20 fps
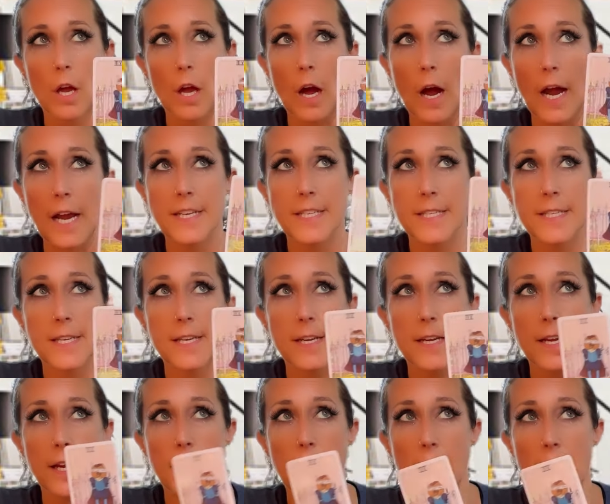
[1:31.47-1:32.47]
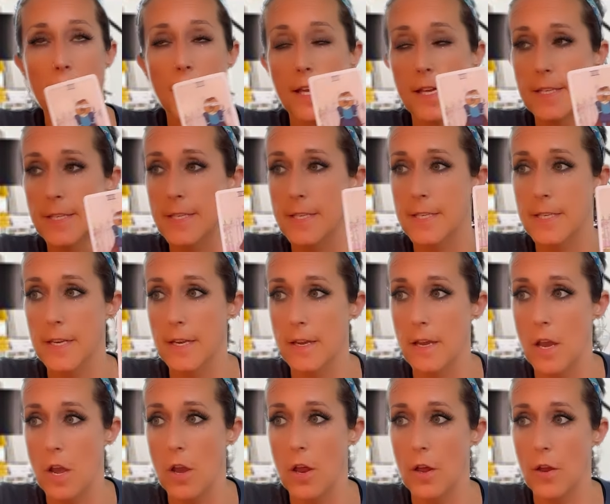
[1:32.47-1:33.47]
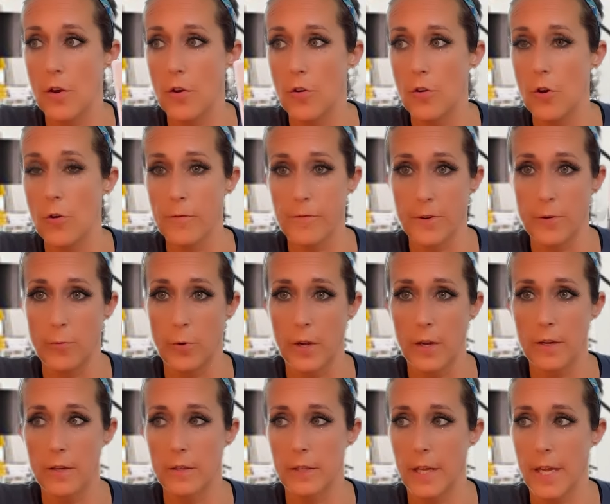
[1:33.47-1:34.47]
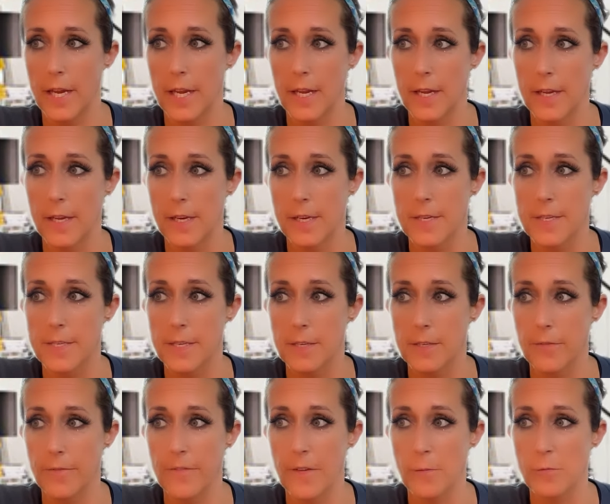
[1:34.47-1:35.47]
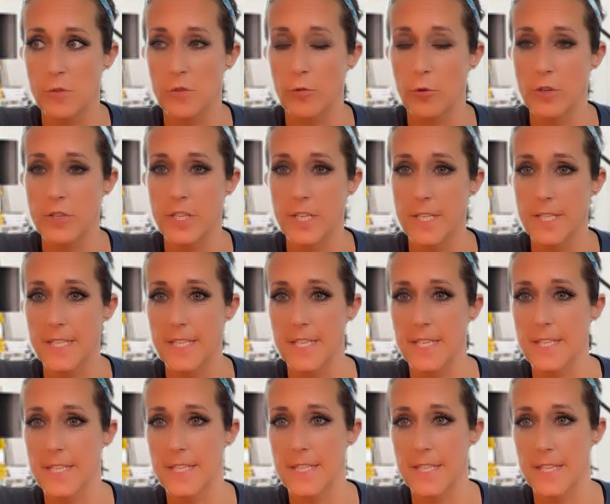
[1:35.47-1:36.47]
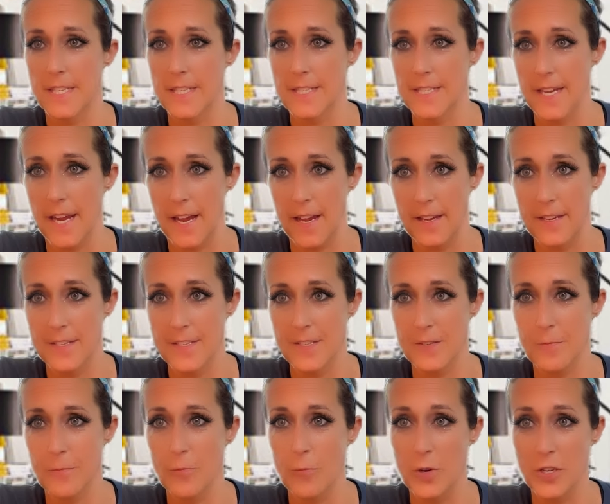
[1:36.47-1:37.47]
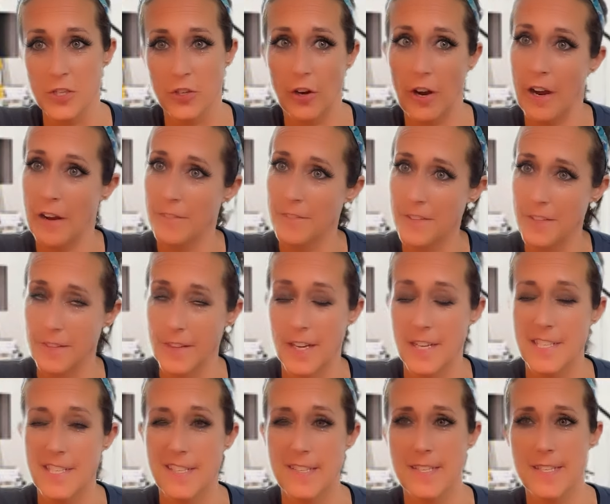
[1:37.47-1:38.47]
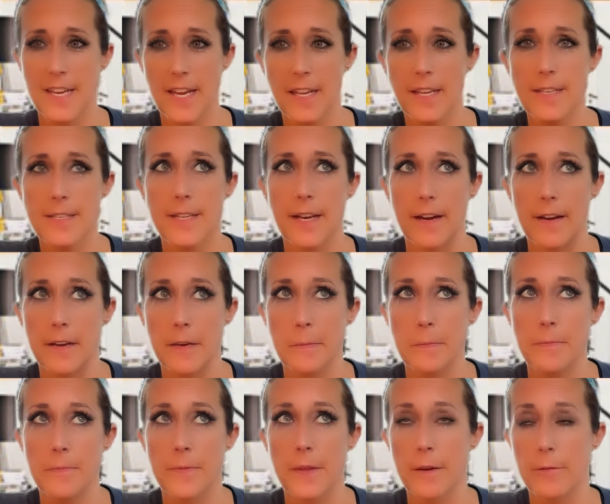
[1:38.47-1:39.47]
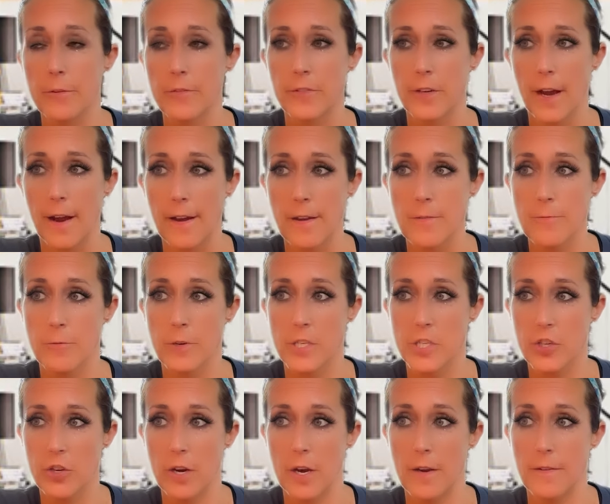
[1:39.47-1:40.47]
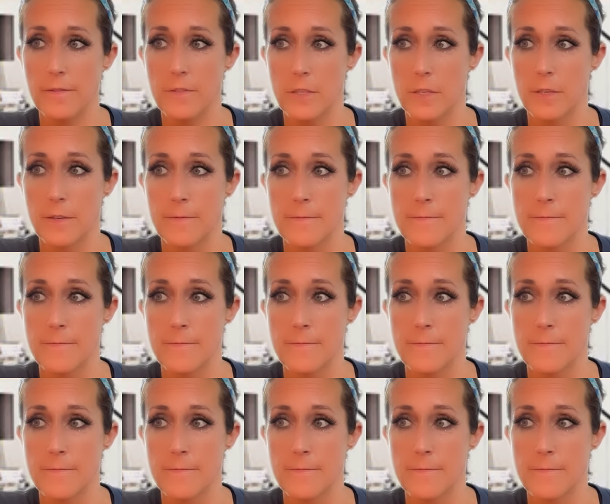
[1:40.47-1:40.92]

I see as no free will, and Fim's Fortune sees this as witchcraft. That is the second time that we've gotten witchcraft.